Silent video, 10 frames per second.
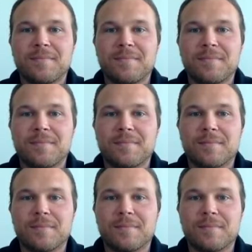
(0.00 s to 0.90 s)

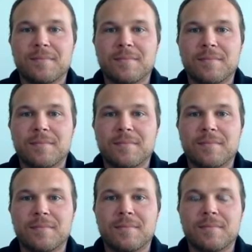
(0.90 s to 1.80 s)

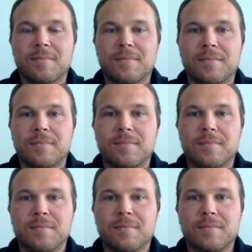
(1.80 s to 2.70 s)

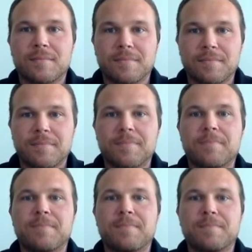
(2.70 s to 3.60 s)

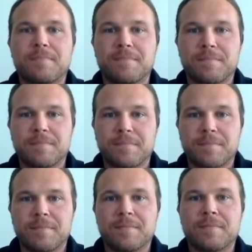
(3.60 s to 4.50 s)

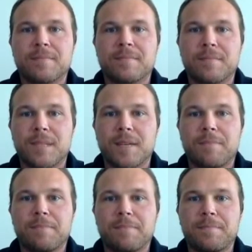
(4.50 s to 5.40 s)

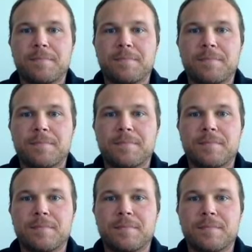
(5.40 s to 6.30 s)

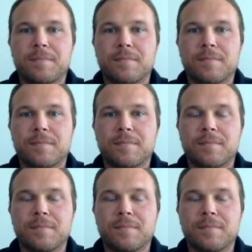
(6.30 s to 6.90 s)
[no speech]